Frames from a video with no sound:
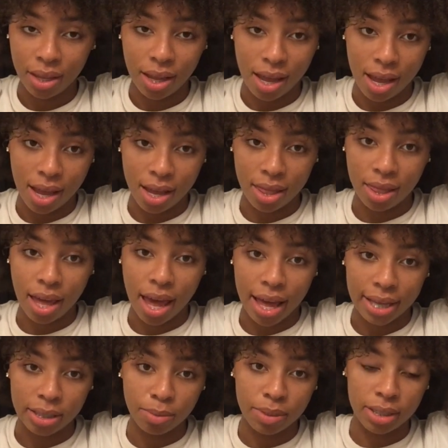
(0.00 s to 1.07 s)
And that
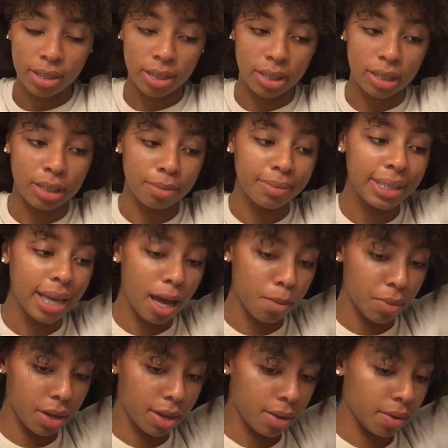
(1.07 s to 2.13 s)
has been some time
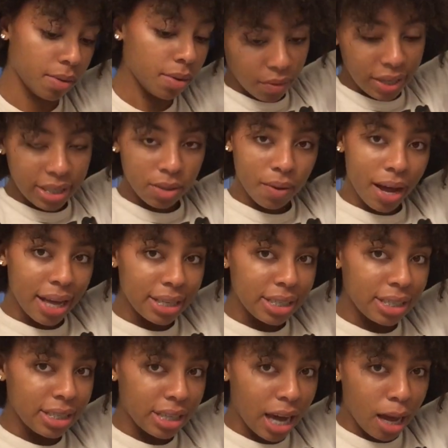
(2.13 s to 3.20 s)
ago. The reason why I
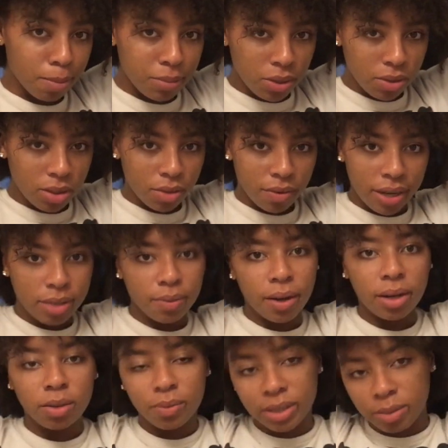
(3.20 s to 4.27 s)
stopped using the rice
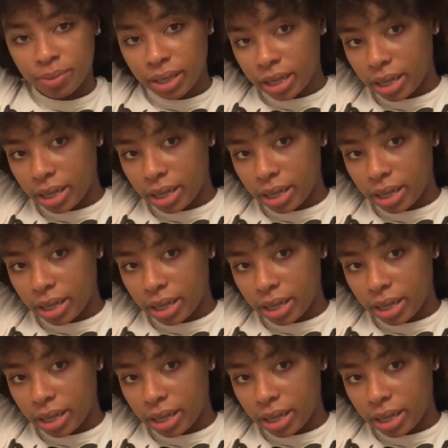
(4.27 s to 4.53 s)
water was